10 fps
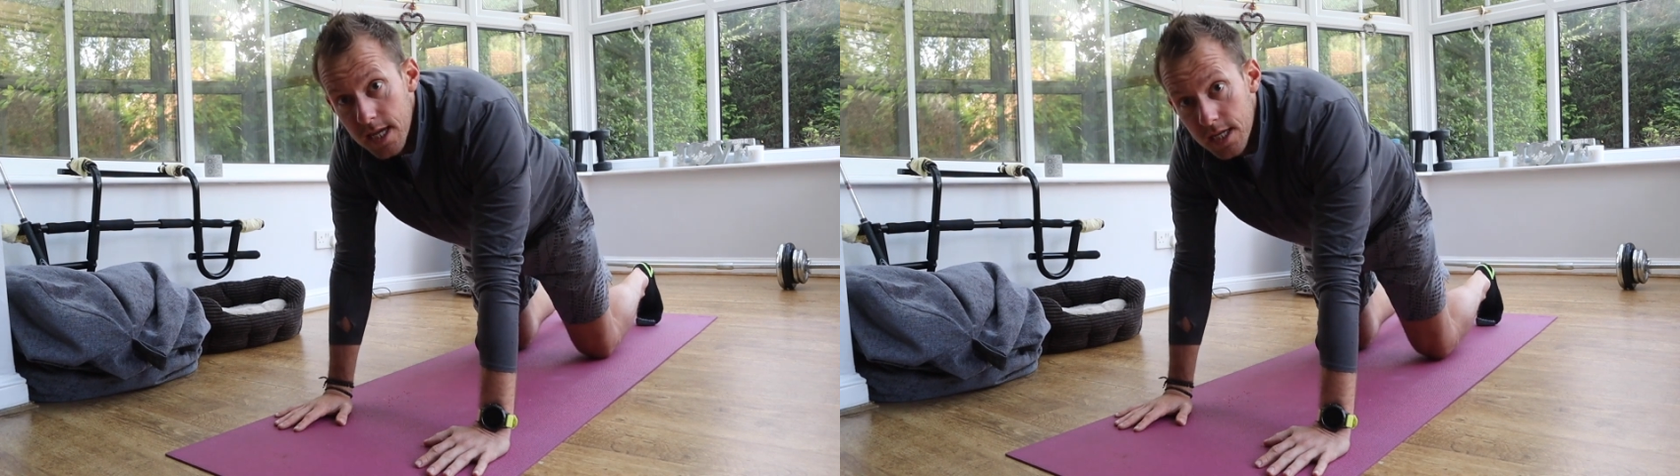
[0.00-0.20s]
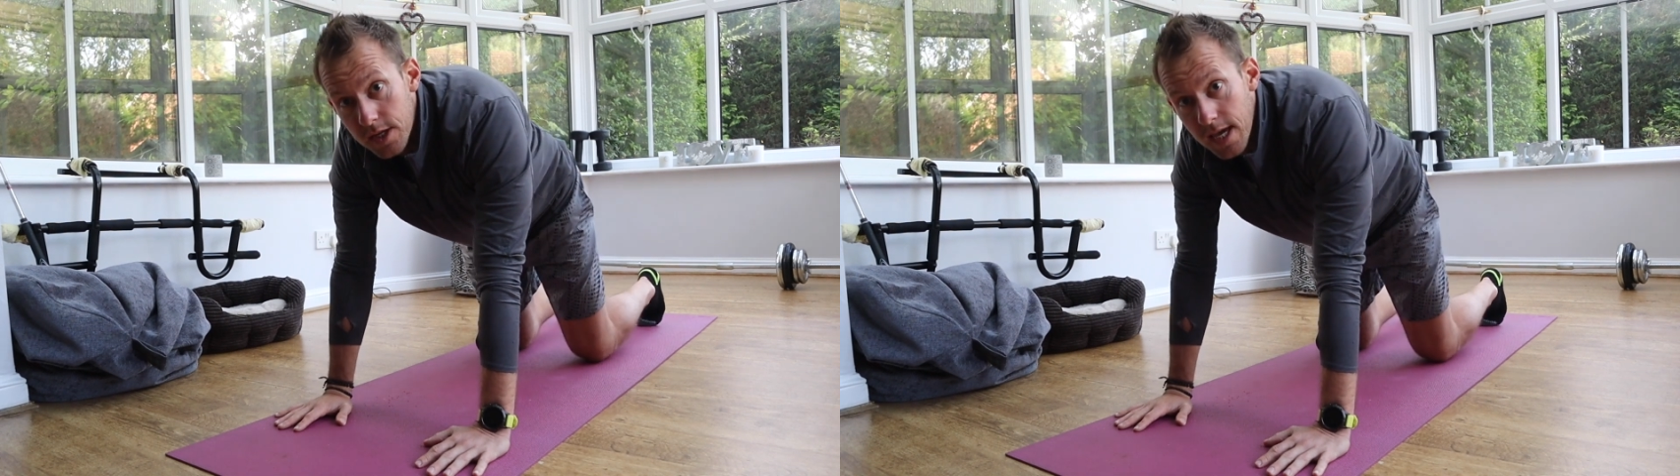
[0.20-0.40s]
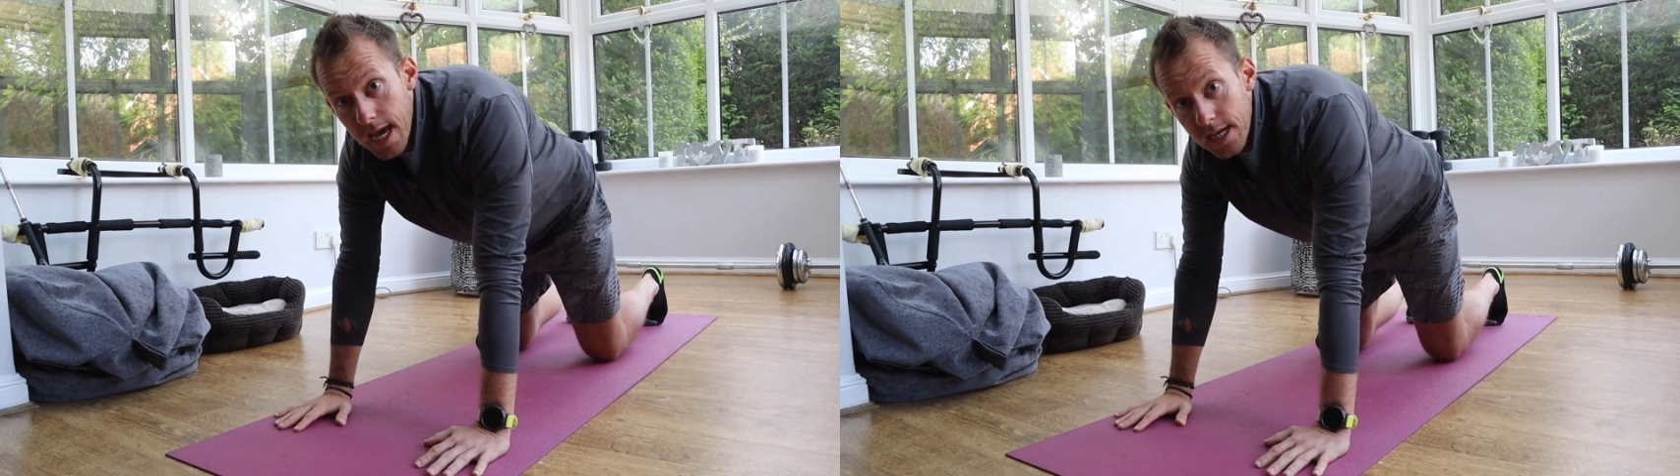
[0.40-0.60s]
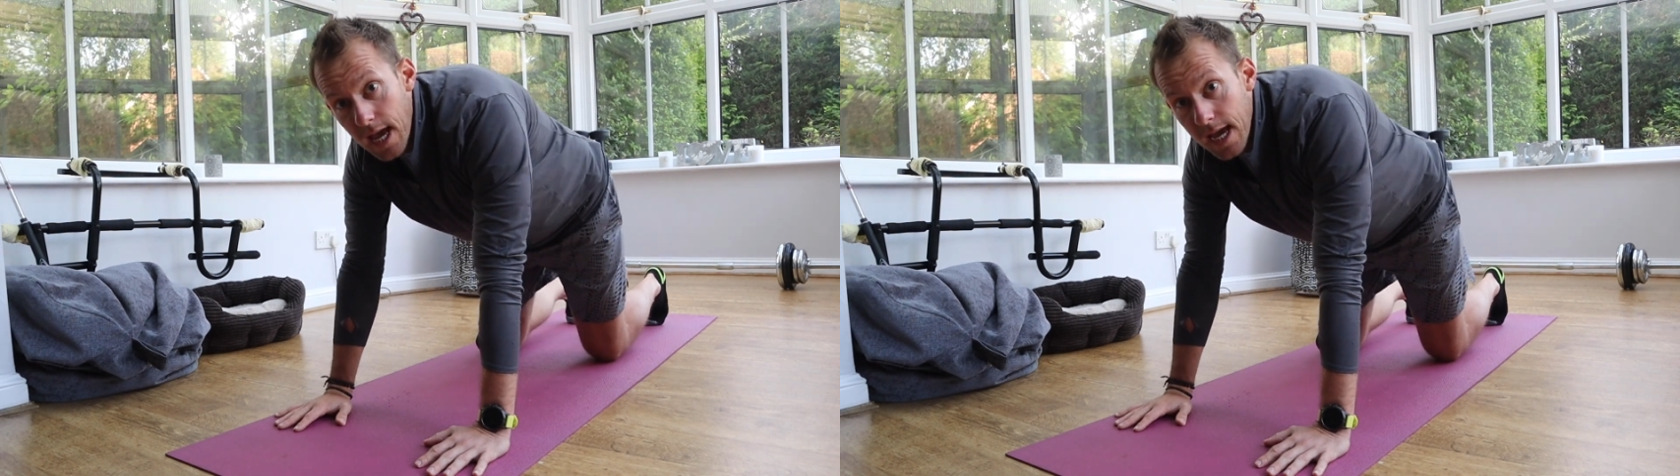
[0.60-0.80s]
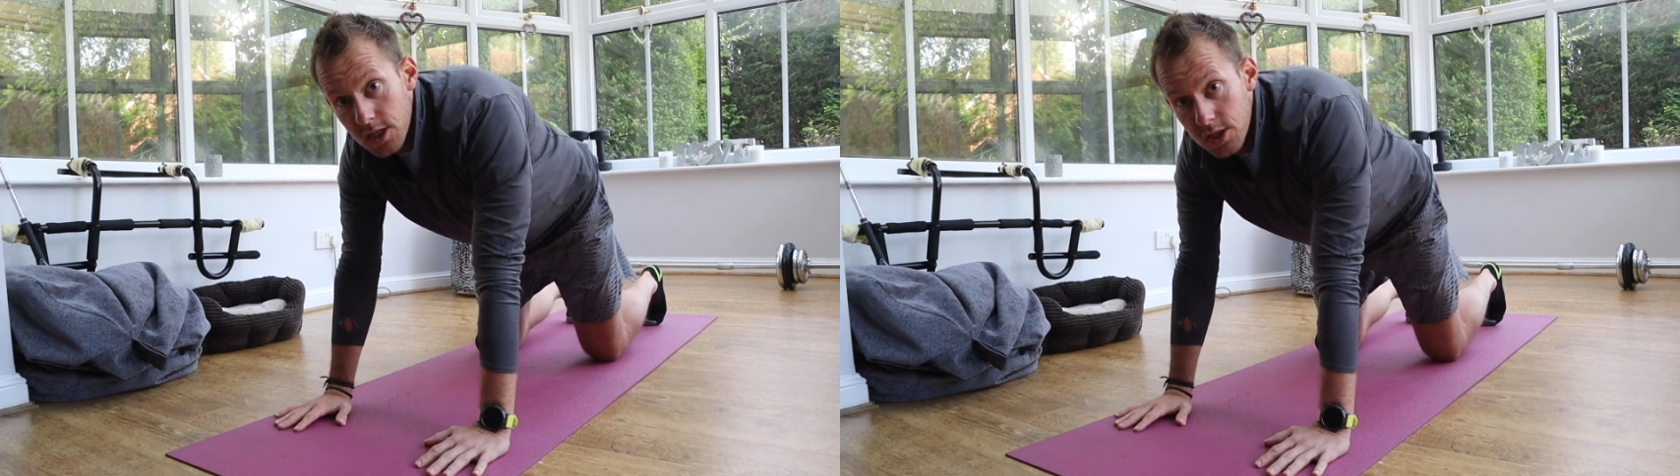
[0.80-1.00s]
you can
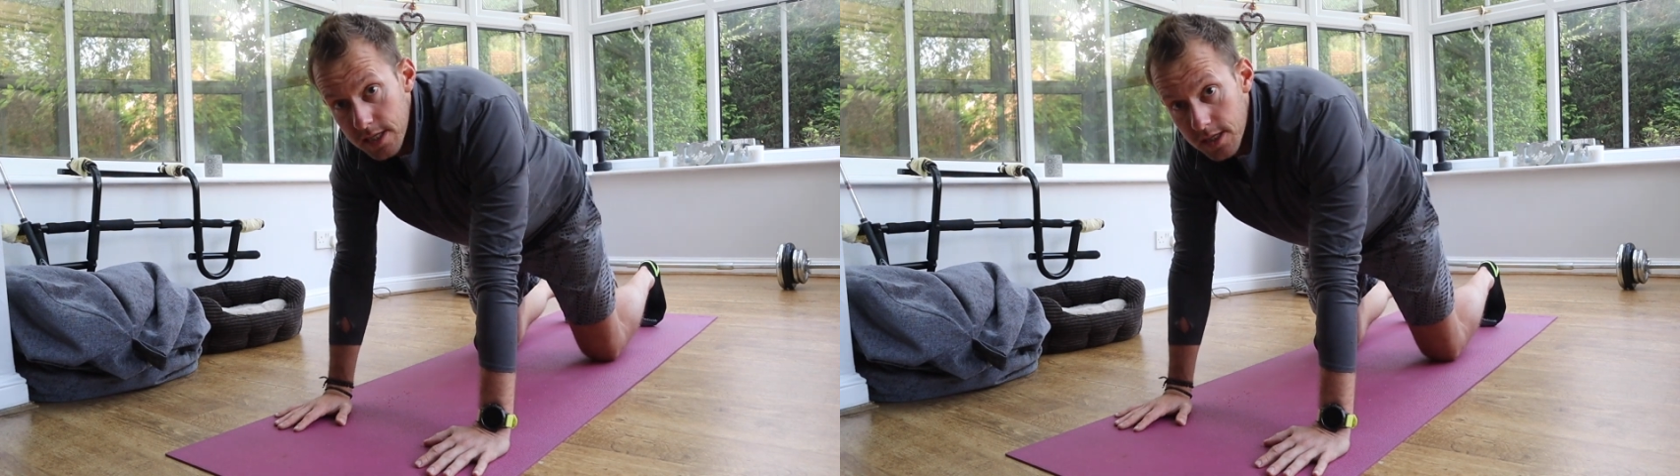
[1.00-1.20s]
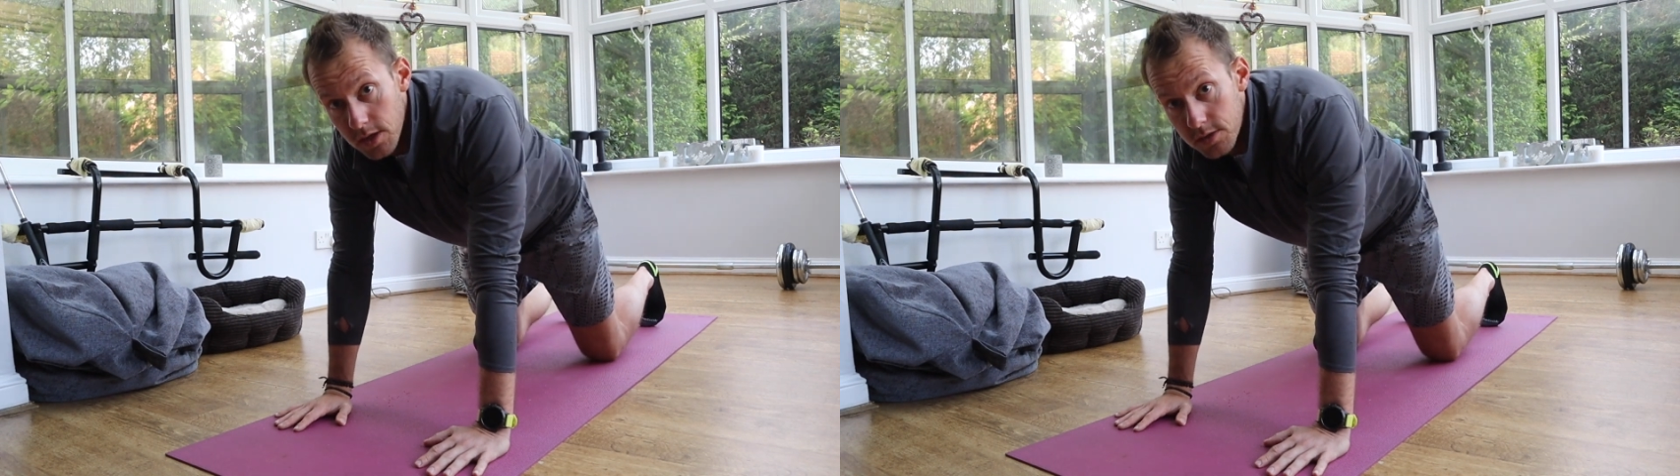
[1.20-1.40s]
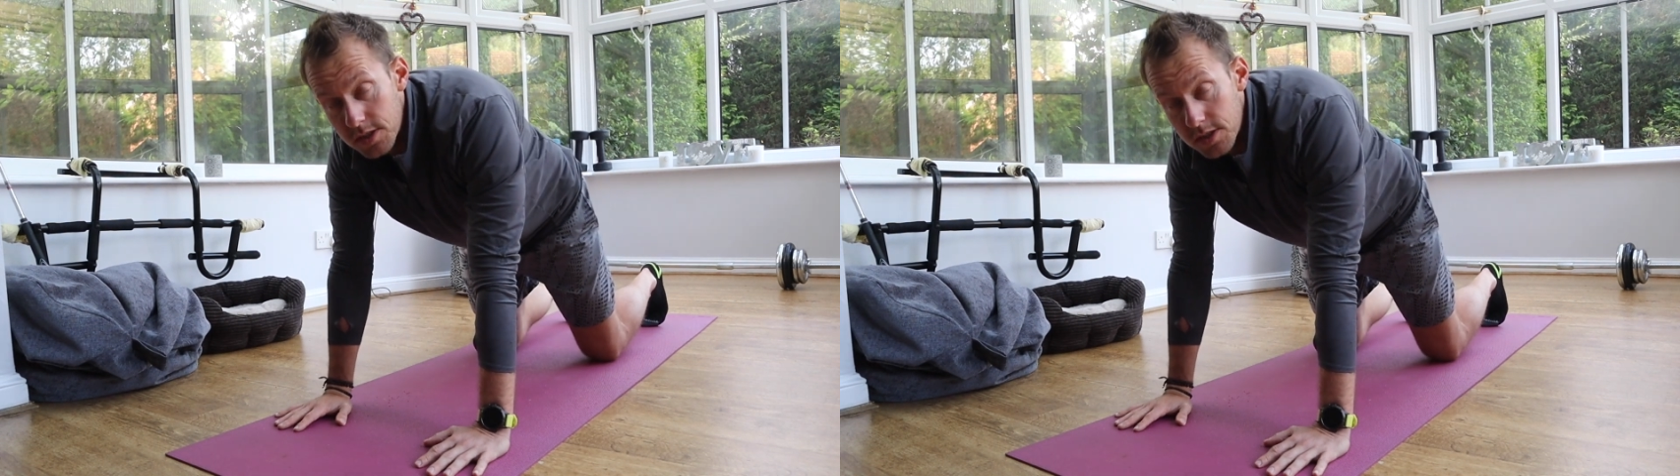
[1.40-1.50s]
actually go